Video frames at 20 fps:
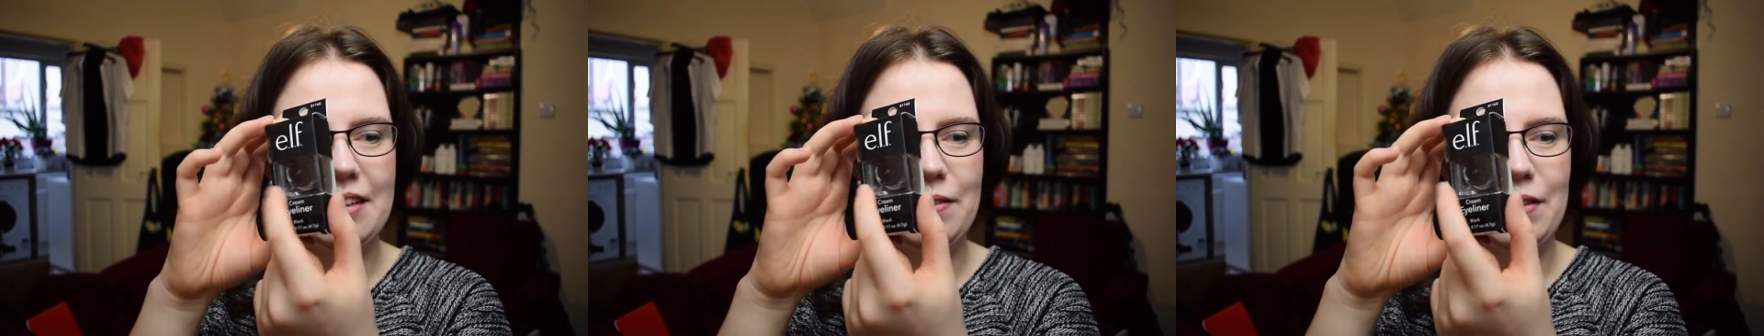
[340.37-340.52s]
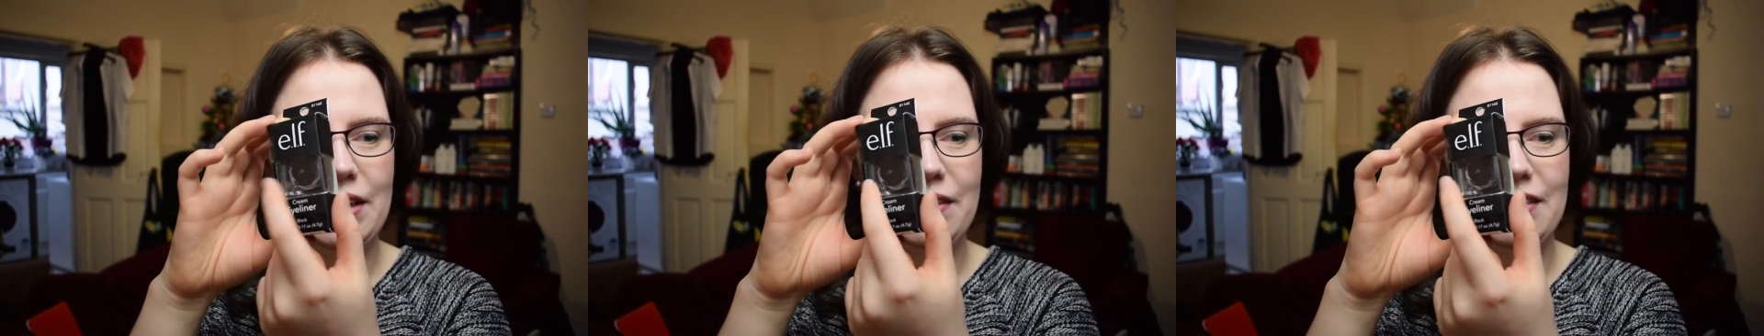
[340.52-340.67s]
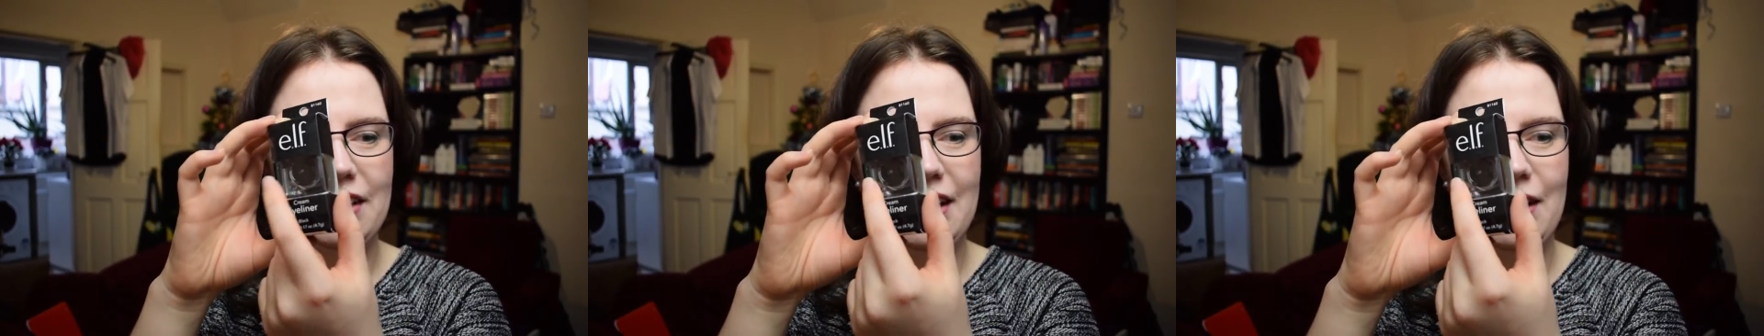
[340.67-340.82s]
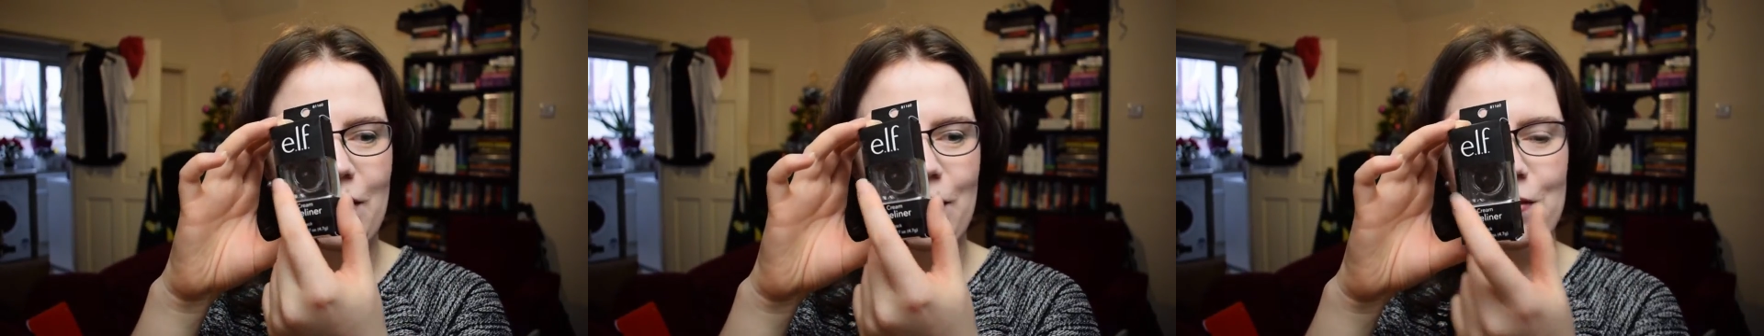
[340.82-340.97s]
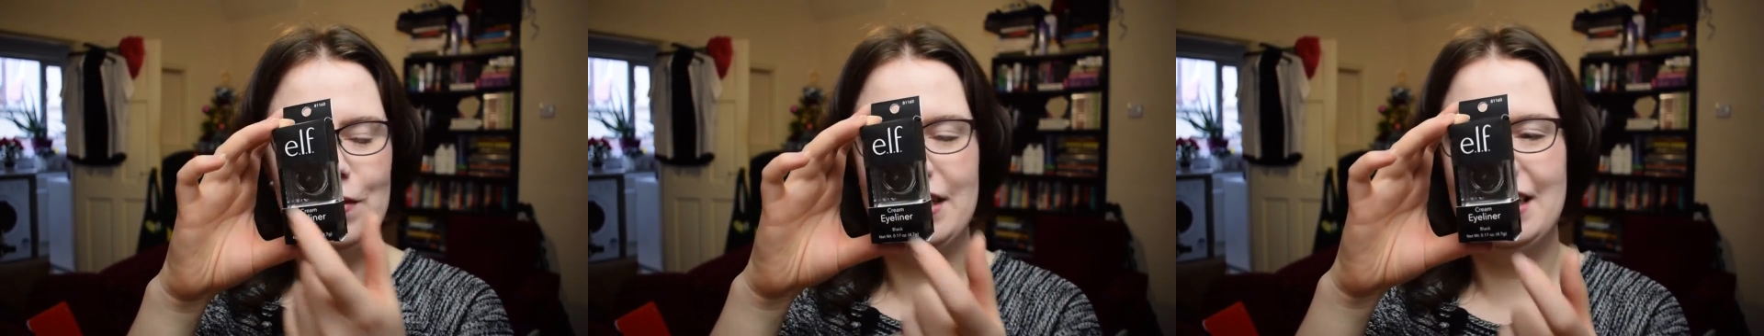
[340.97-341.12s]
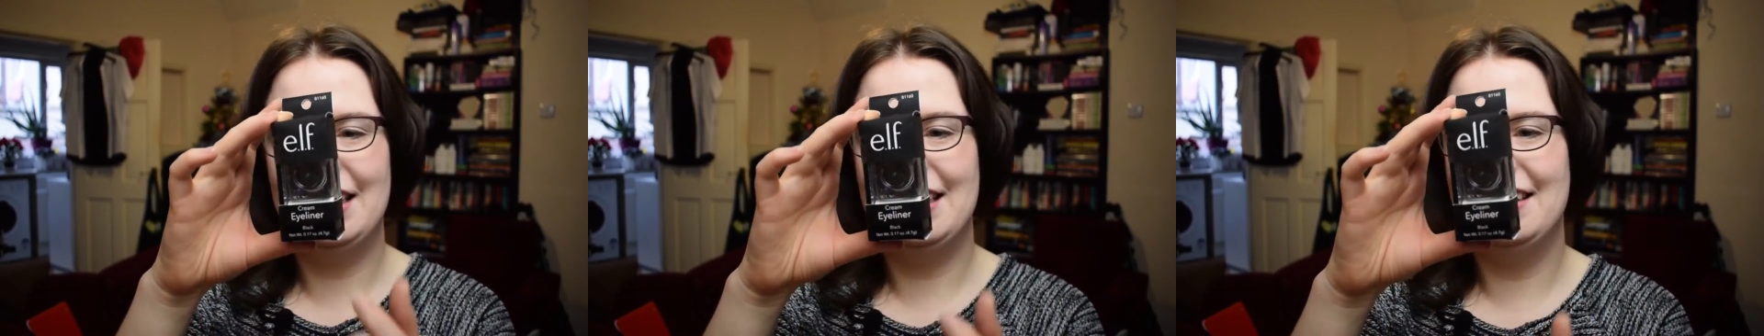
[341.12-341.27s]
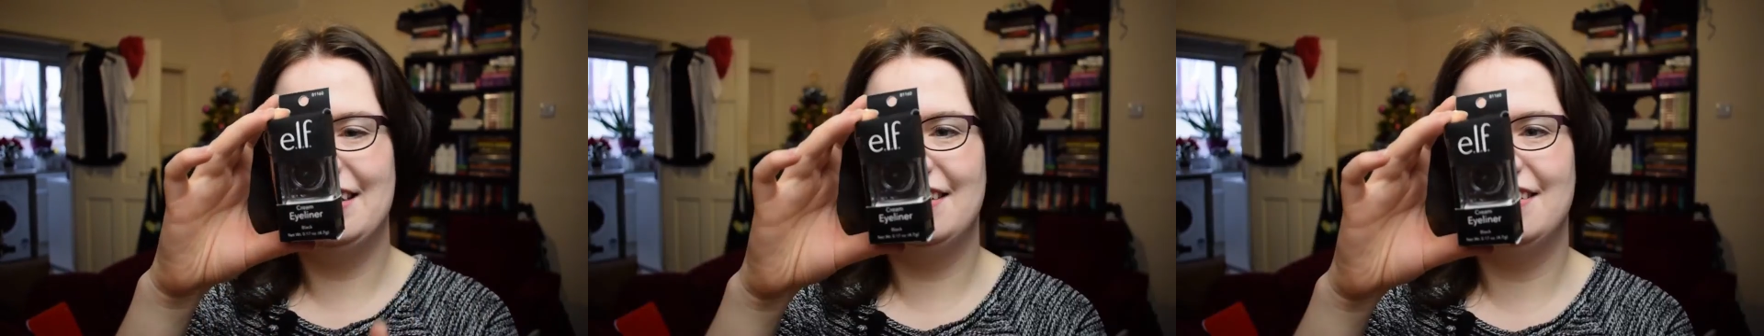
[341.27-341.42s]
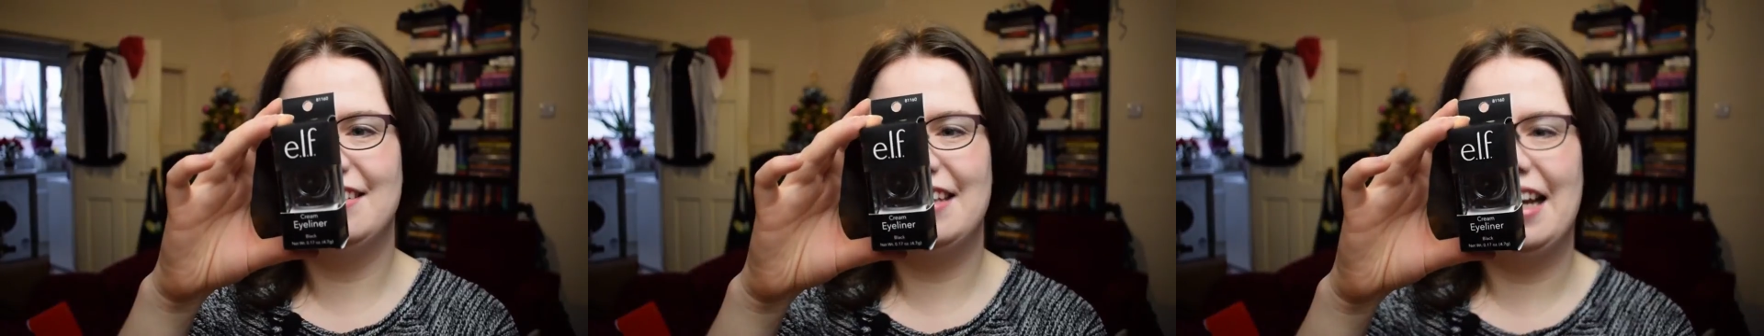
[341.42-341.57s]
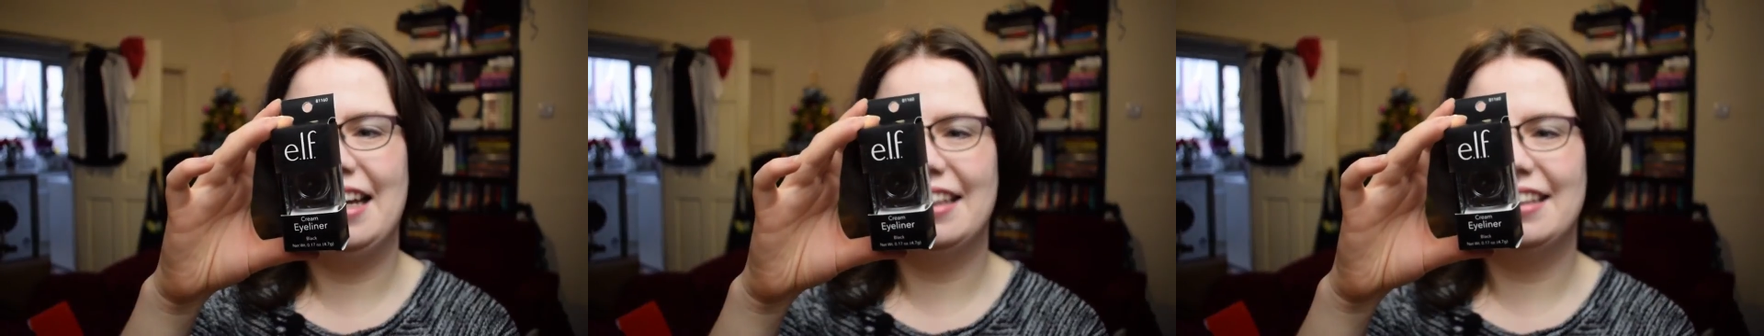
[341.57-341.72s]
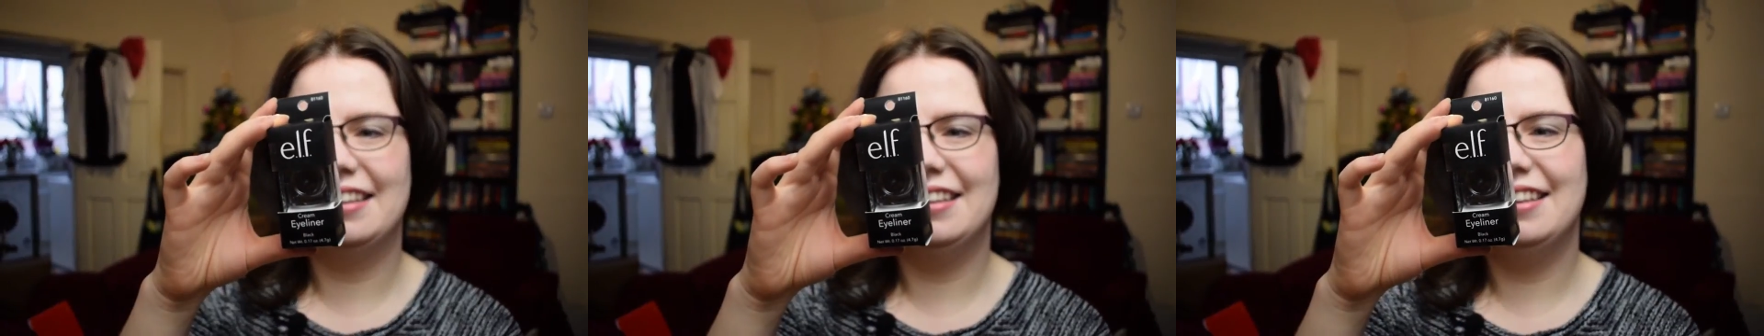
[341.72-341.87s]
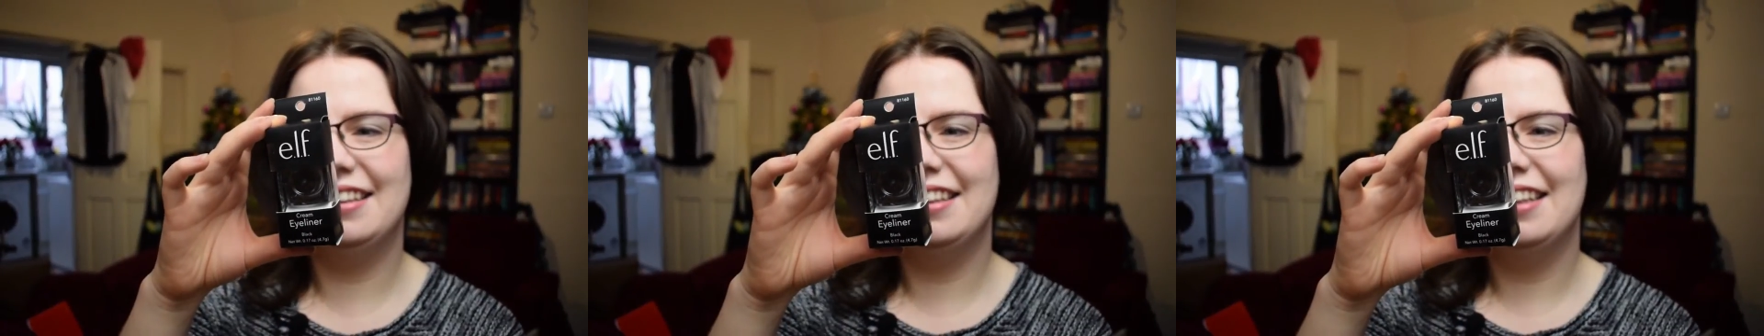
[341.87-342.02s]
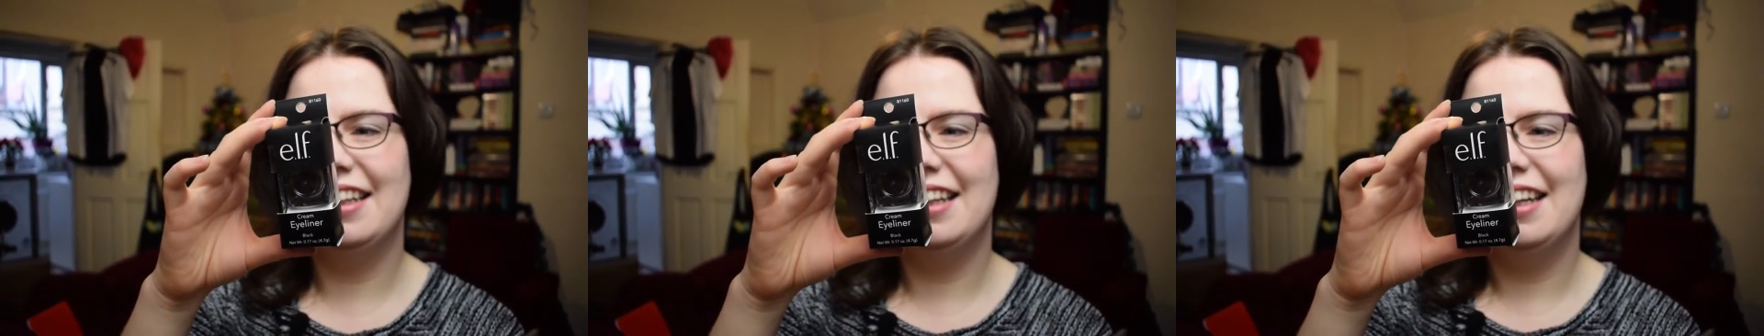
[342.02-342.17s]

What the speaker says: but I'm gonna open it in a second.